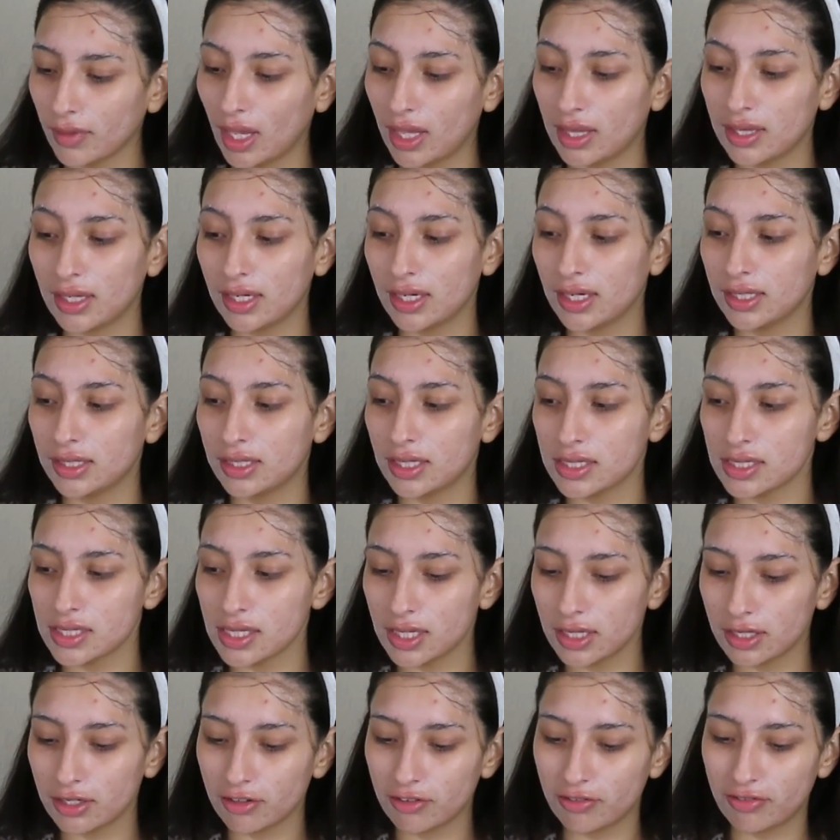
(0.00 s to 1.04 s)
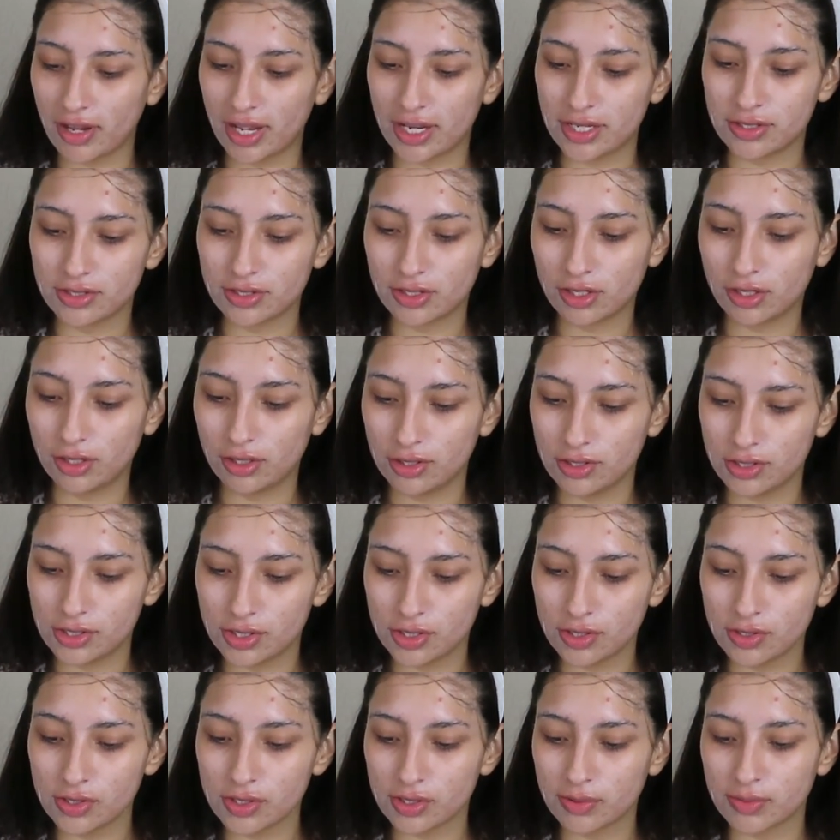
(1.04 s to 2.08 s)
And then it does a little faster
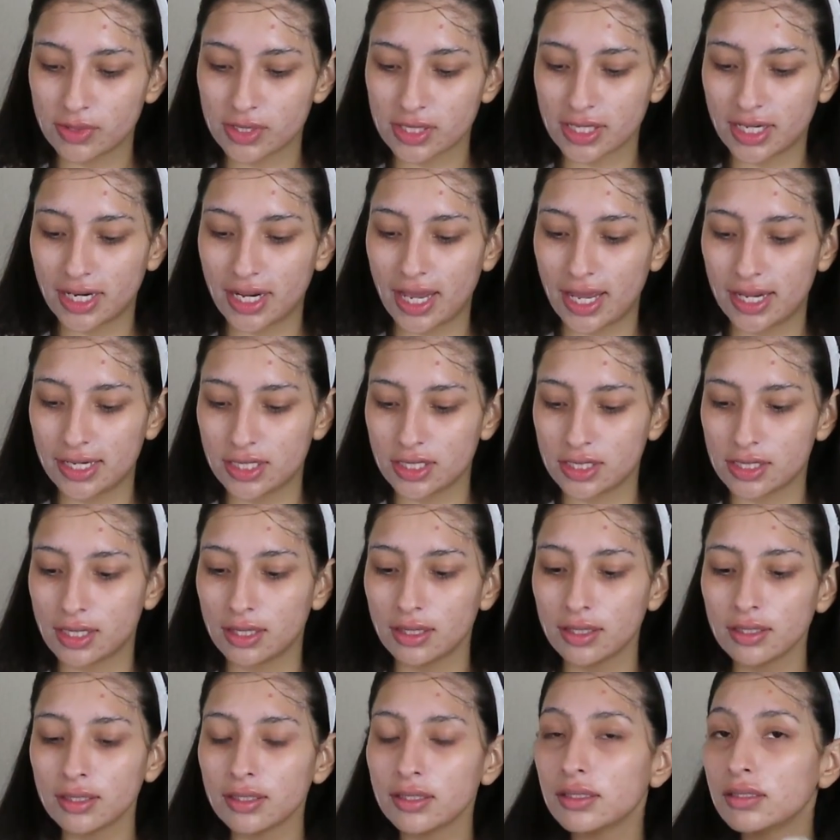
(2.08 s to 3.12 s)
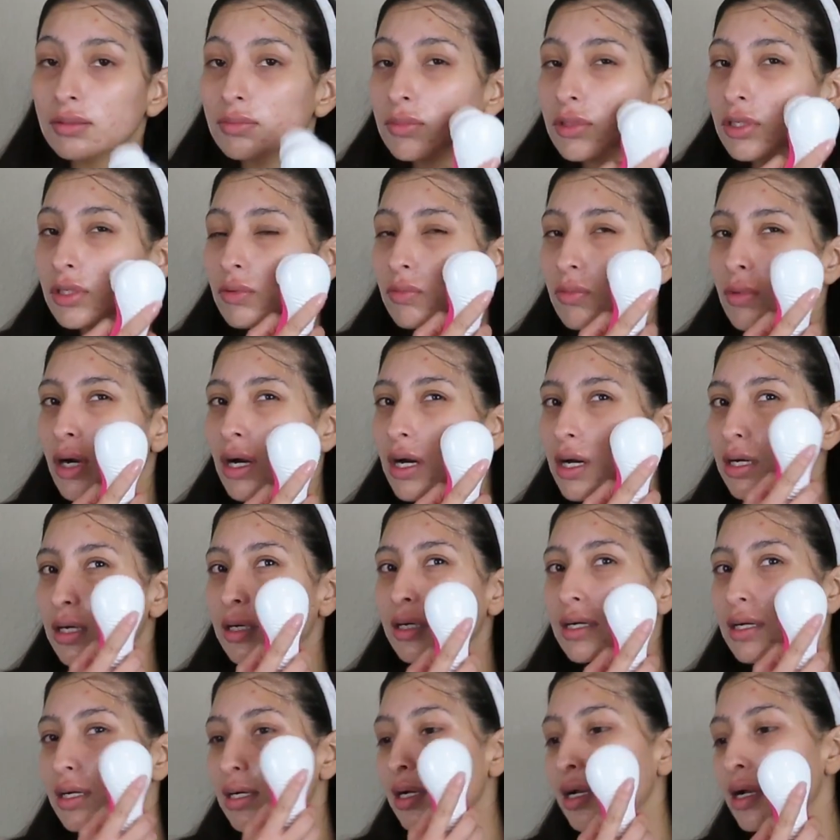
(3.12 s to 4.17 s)
also, so I'm just going to add just a little more
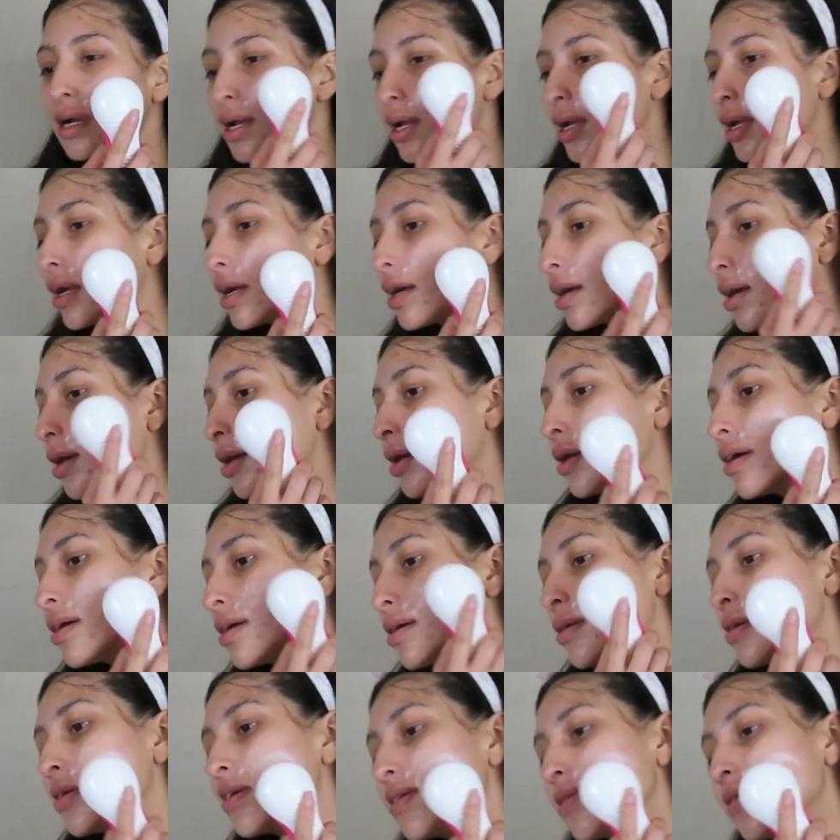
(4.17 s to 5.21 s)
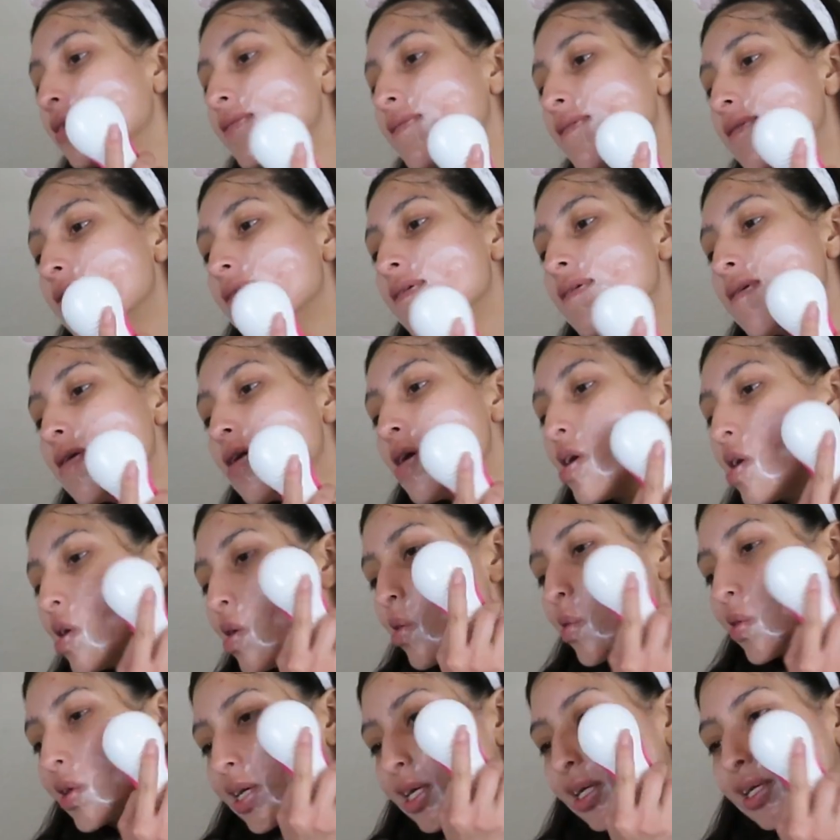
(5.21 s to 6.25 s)
water, and
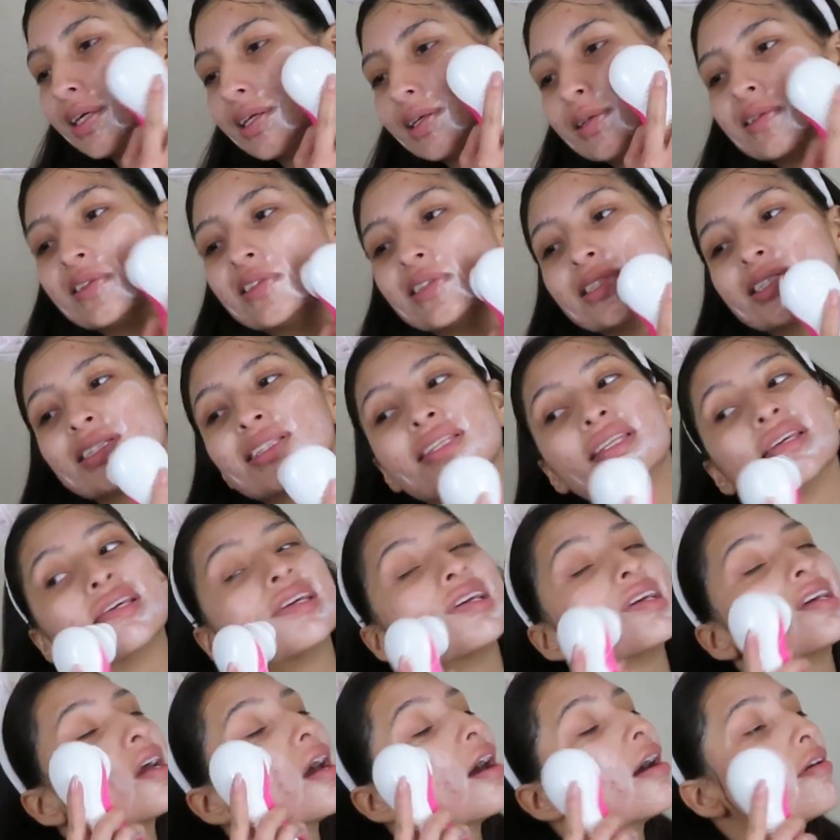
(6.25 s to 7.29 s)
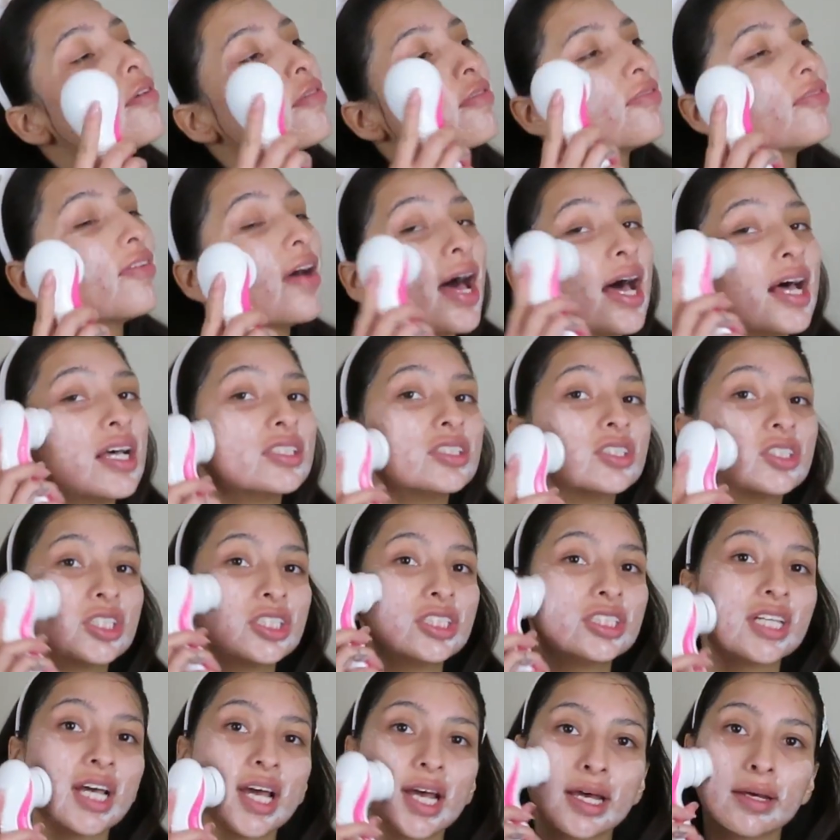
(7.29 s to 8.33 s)
we're going to use the
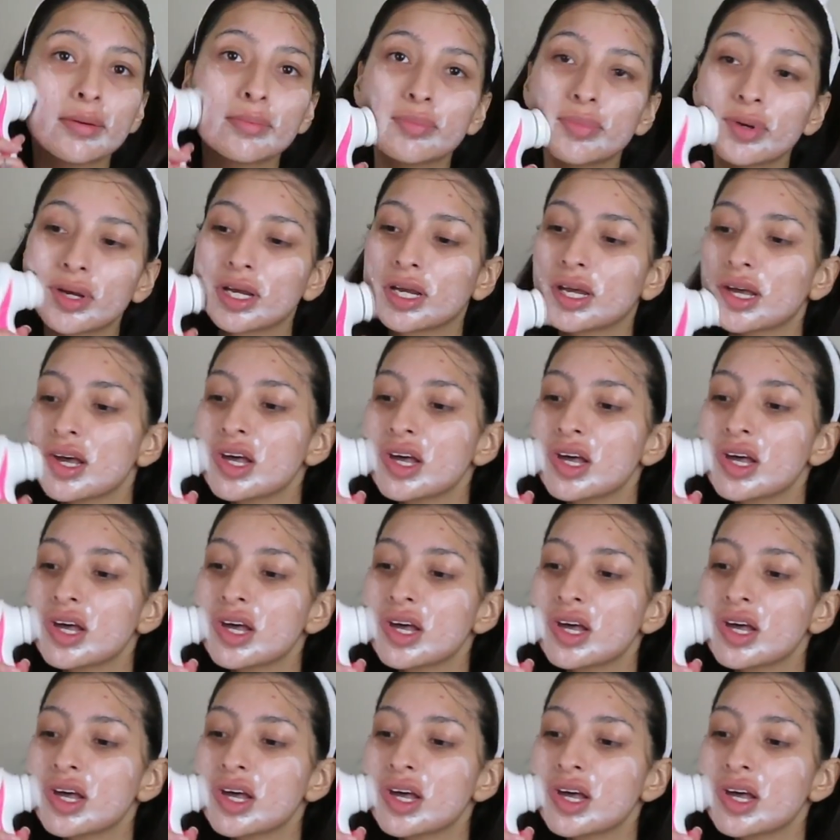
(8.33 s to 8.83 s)
faster temp.